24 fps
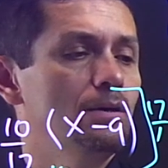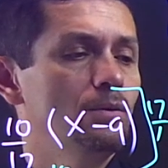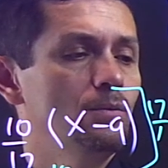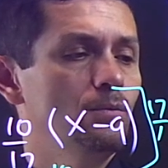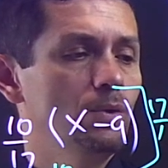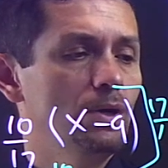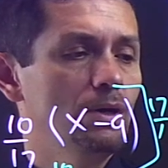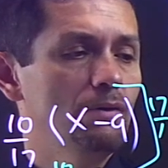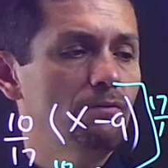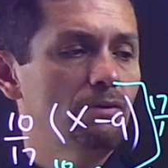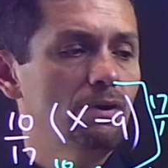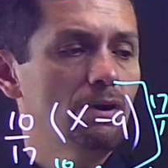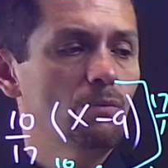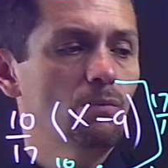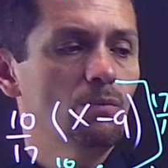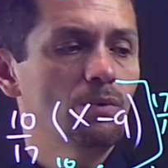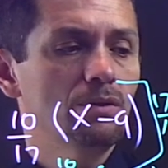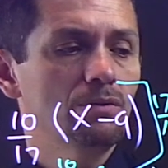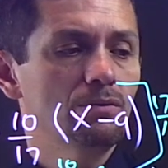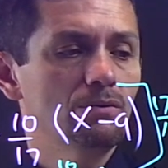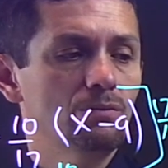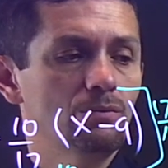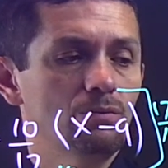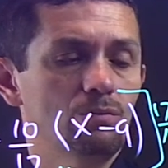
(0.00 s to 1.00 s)
Whenever I
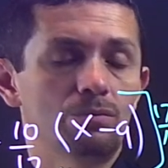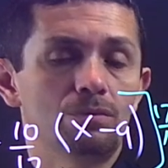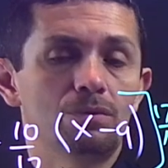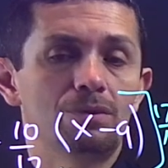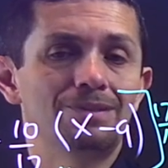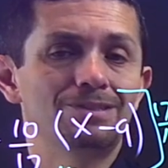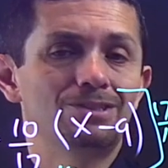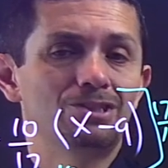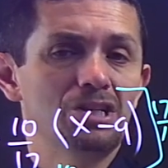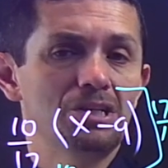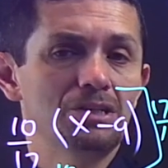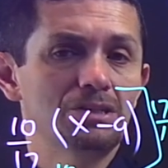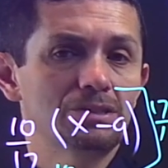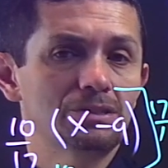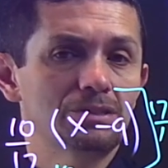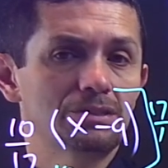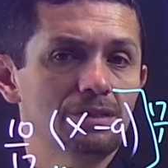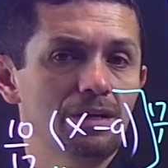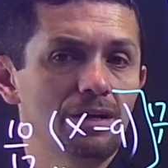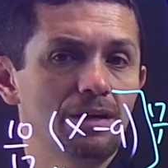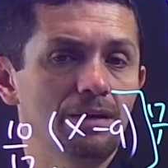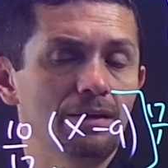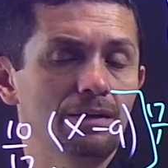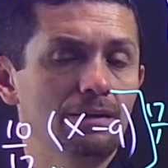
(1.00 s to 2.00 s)
want to change the
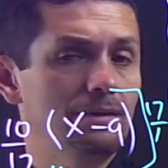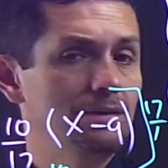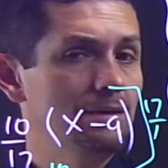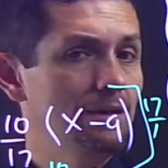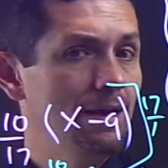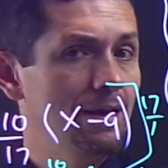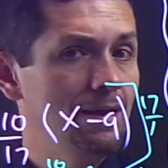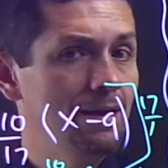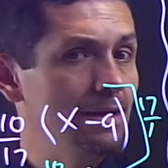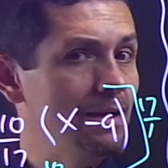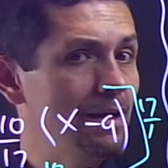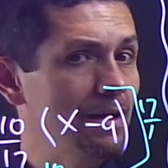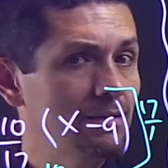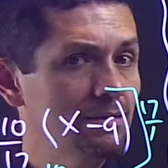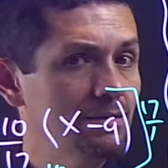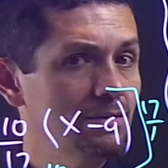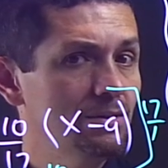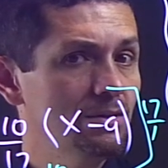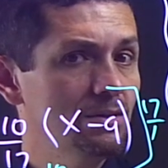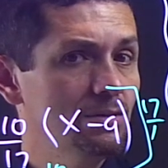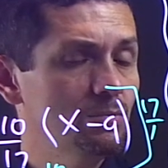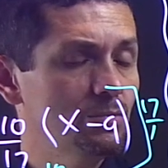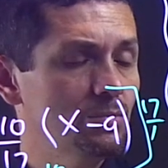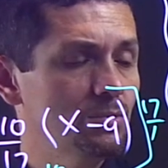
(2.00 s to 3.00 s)
sign and not the
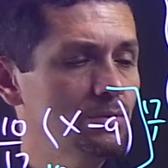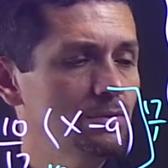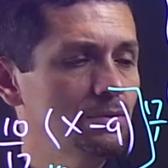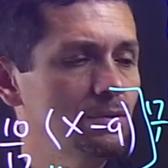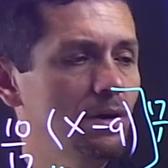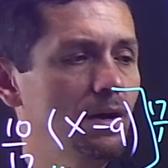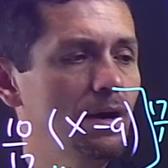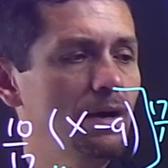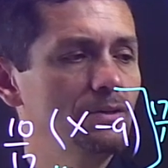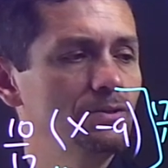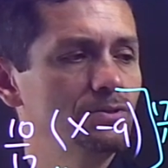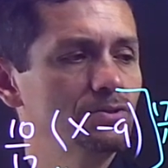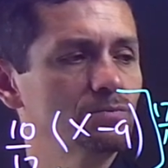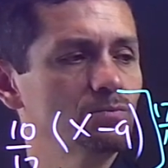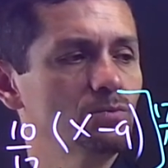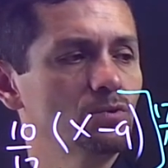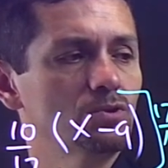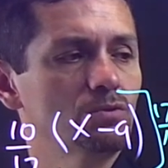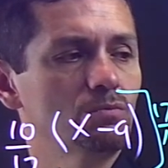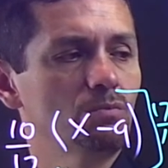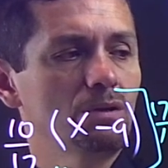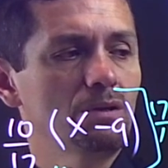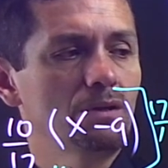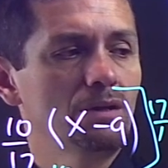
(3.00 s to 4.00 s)
number, I just
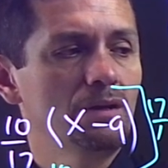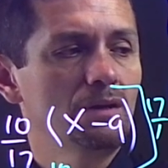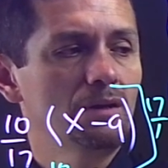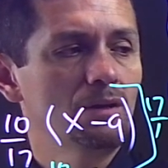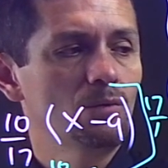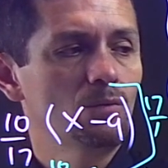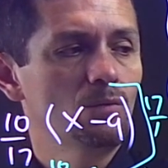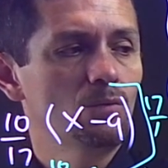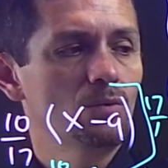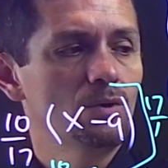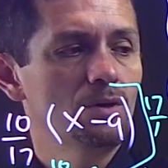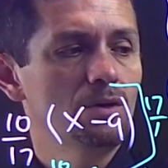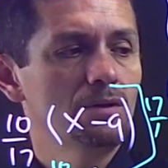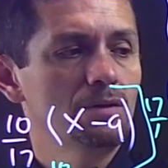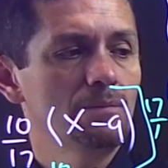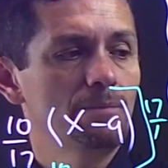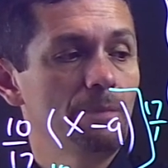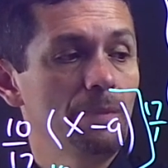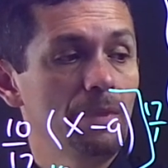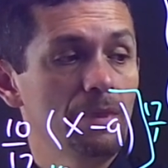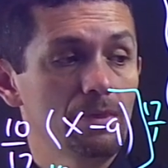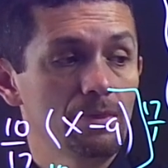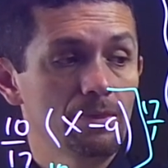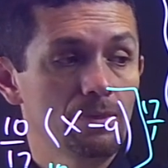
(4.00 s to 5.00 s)
multiply the -1,
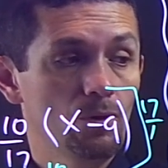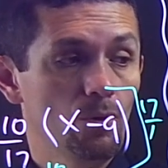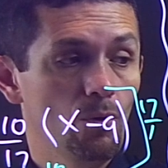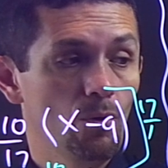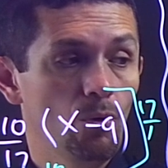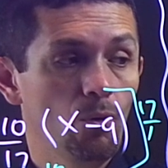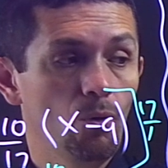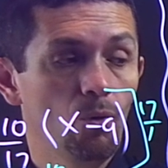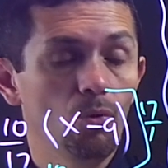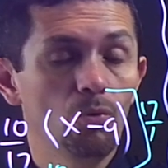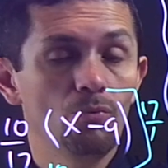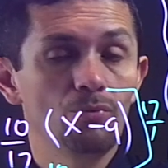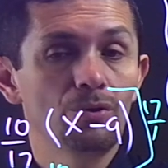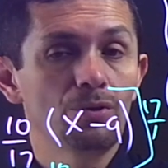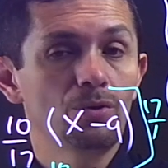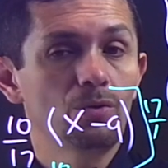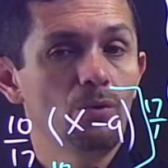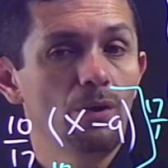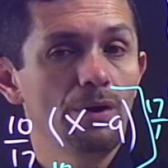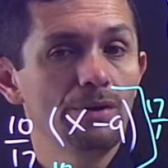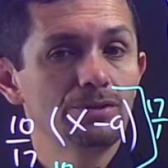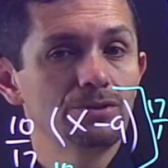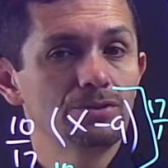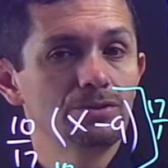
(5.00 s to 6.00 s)
the whole
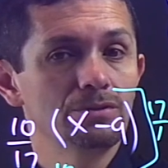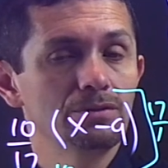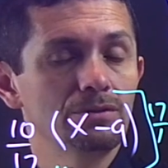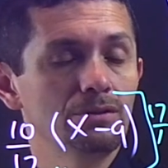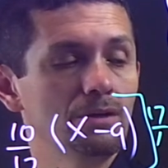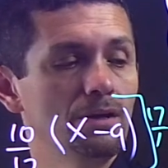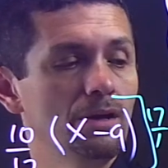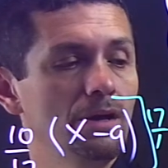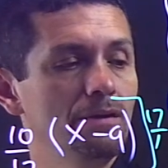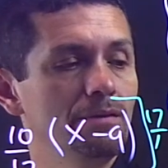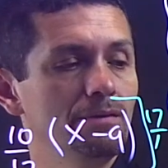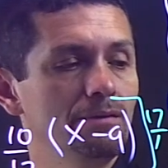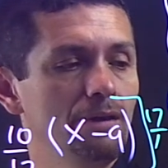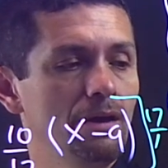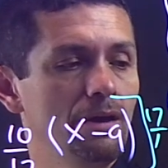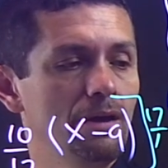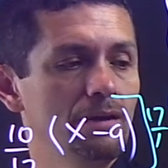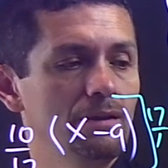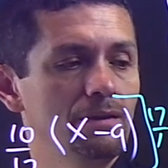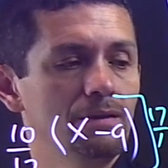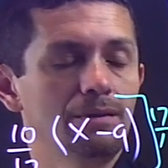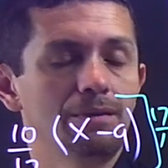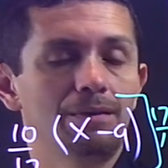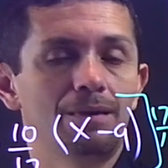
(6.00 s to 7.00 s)
equation, and
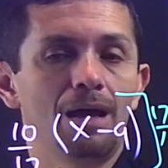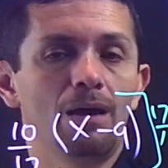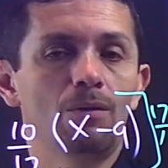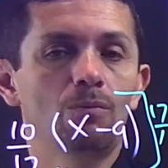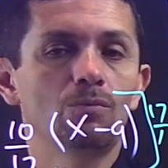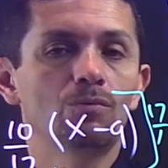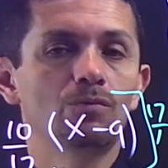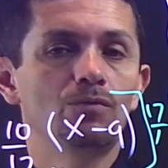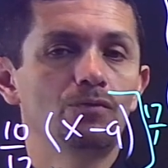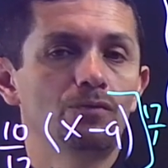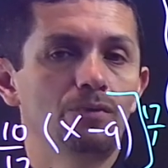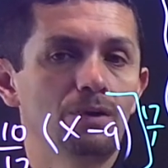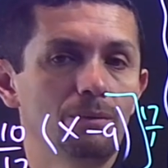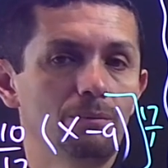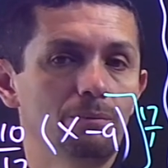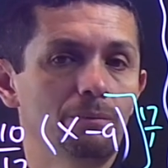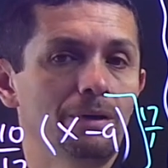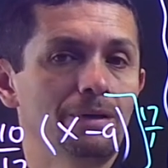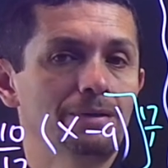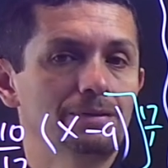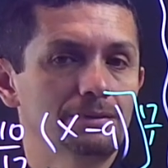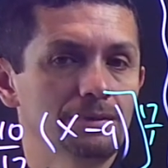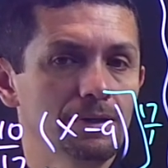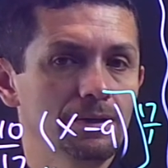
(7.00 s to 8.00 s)
then that will flip
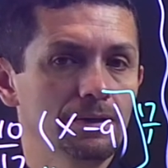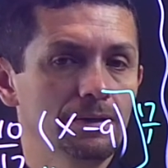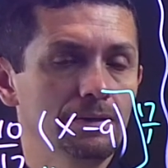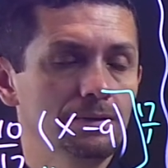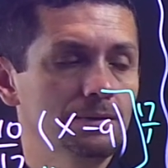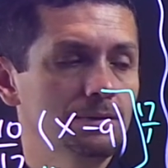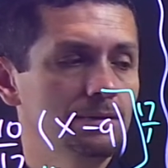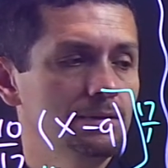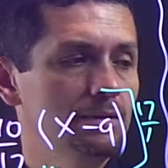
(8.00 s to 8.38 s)
my sign.